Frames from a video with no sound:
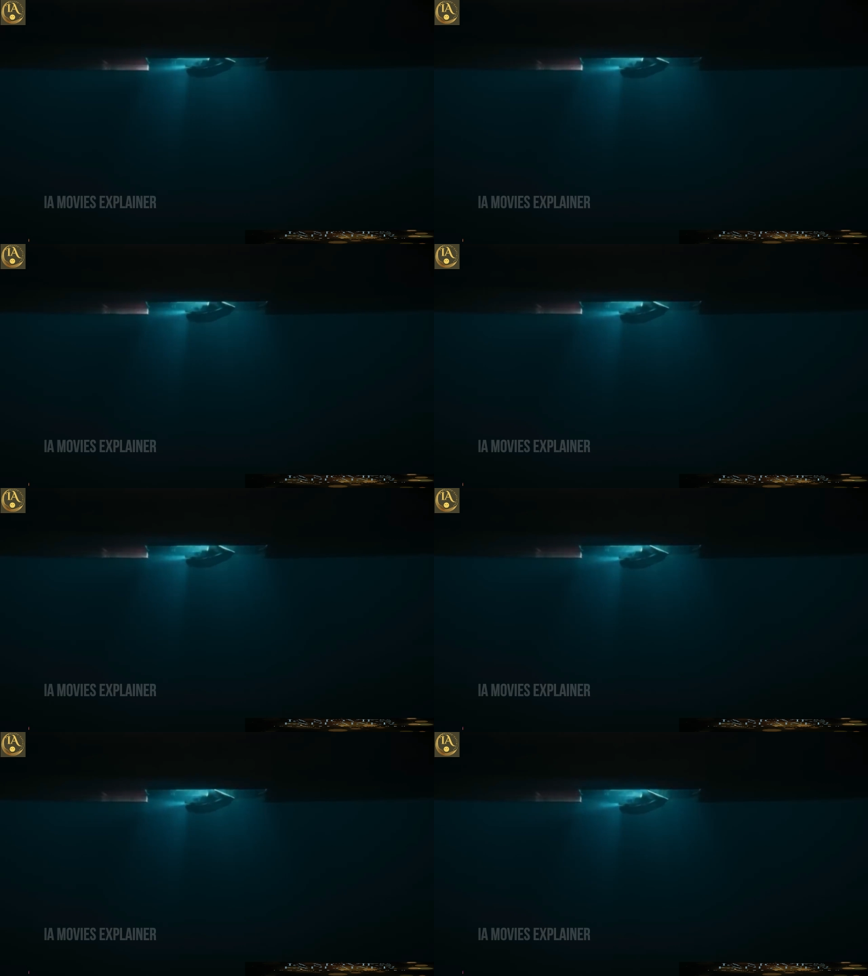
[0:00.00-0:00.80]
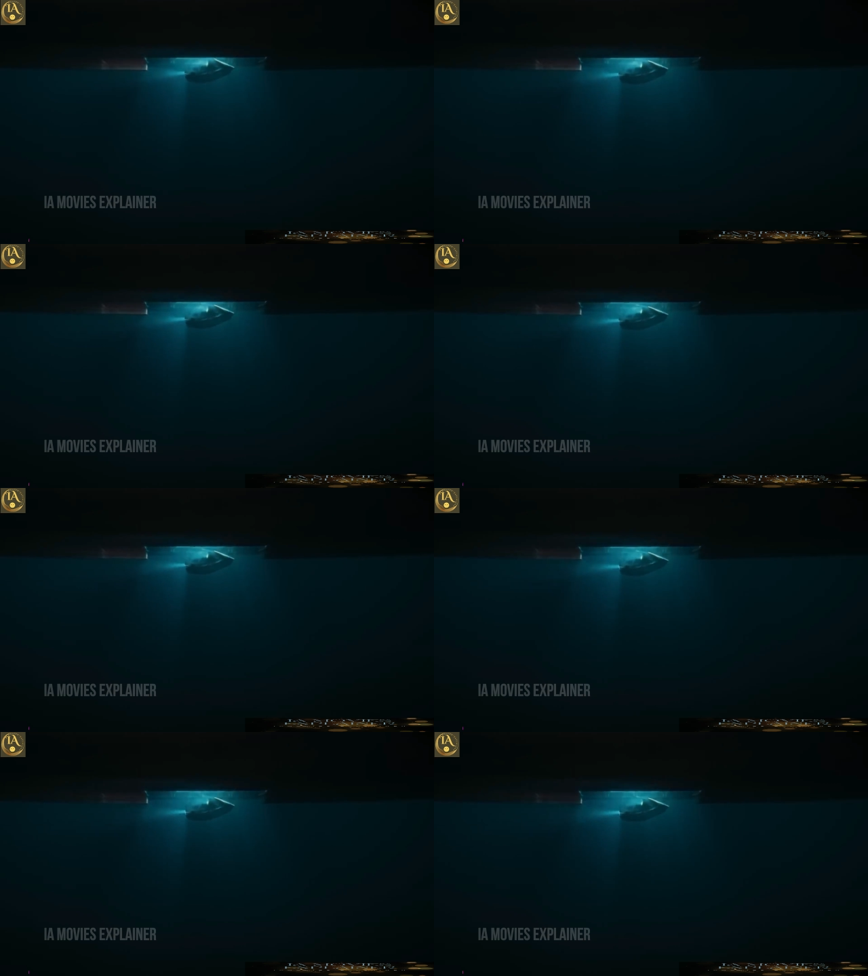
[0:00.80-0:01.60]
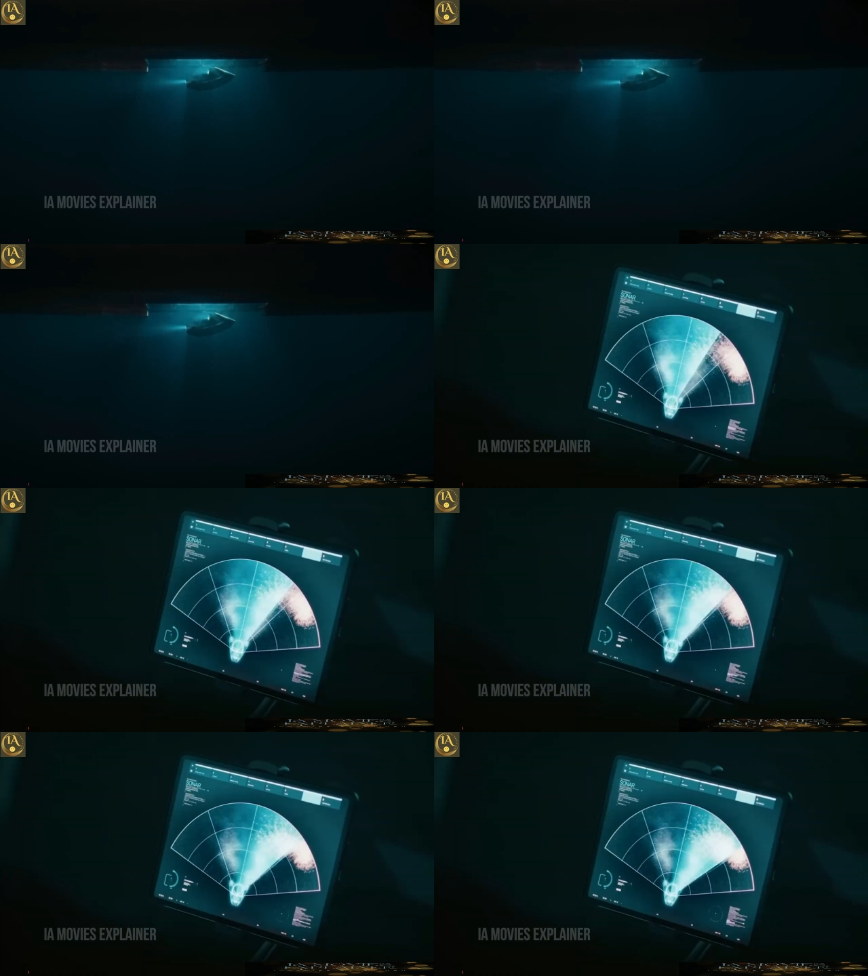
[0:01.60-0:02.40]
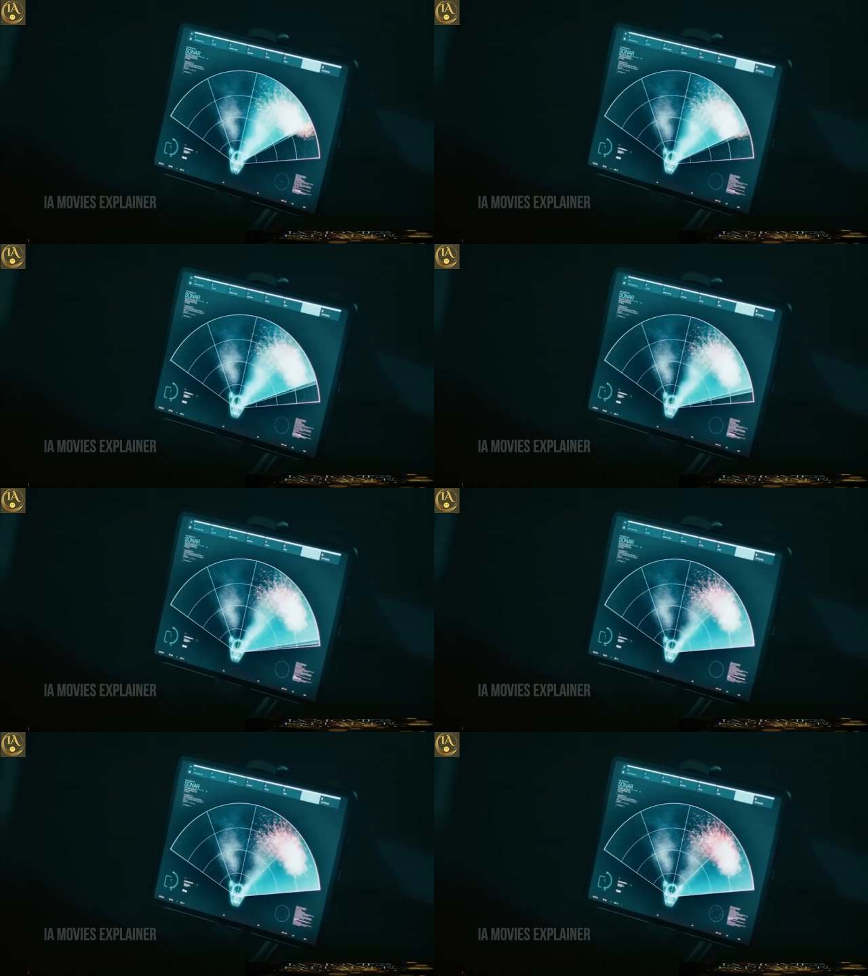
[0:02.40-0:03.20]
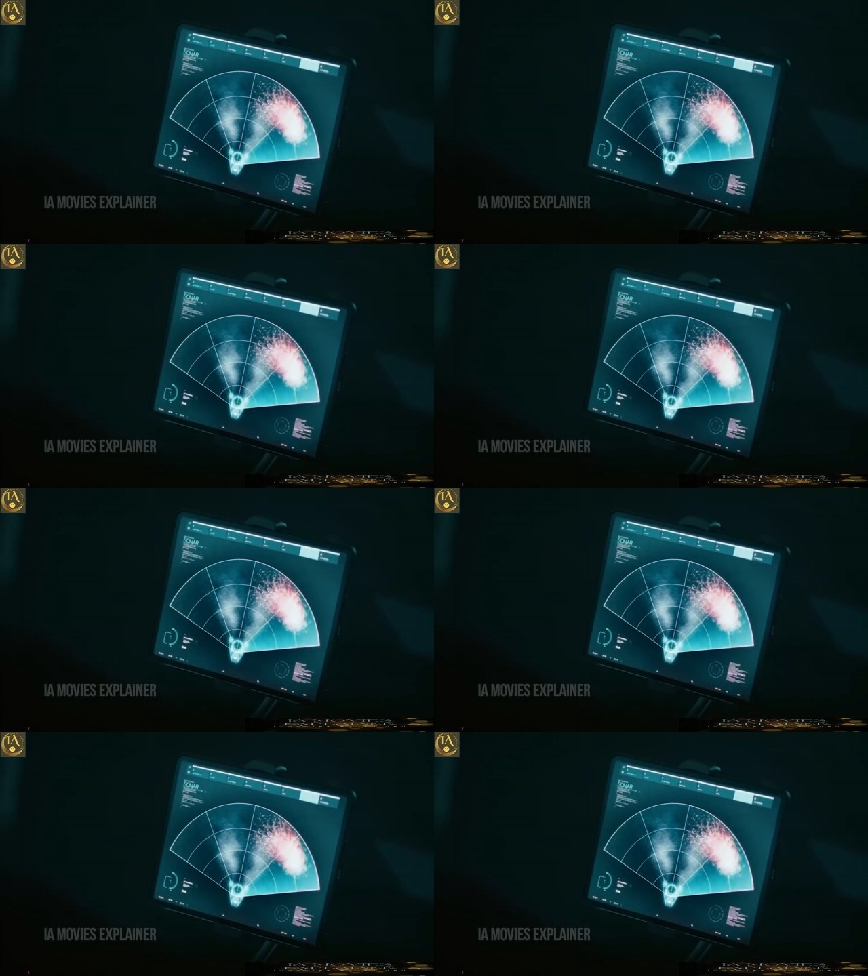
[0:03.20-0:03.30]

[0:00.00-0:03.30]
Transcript: (no speaker visible)